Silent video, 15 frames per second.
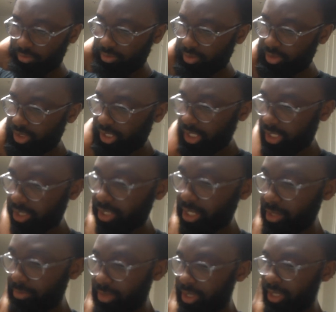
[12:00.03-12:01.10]
of the chicken
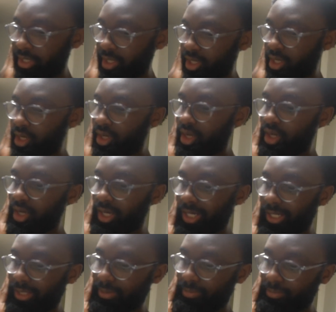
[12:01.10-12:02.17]
that I made.
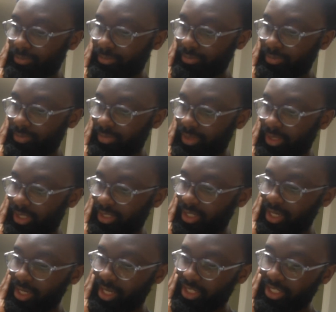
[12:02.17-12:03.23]
Um, it's
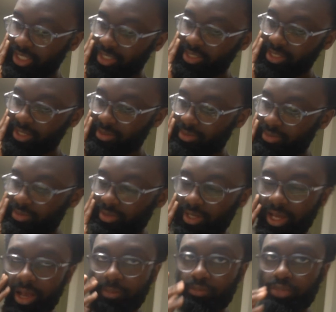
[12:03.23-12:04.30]
kind of like chicken tenders.
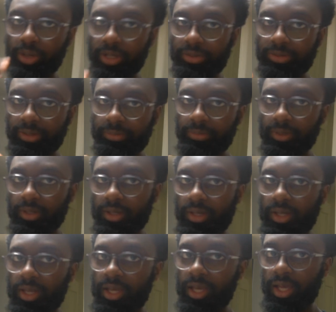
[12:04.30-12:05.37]
I breaded
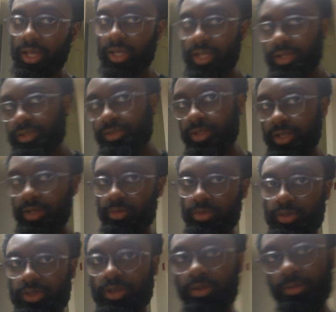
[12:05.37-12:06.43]
them. And here's the end
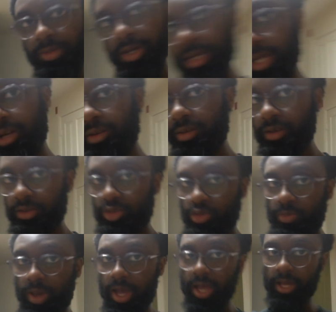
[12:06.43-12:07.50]
result, man. It don't look
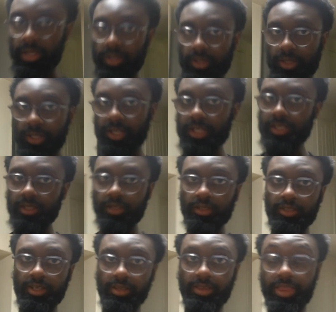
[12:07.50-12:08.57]
too bad. It doesn't
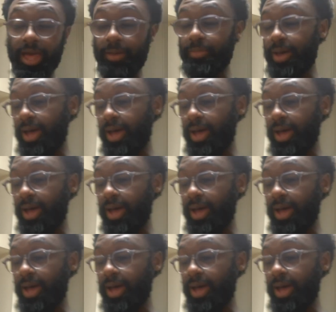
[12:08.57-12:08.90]
look that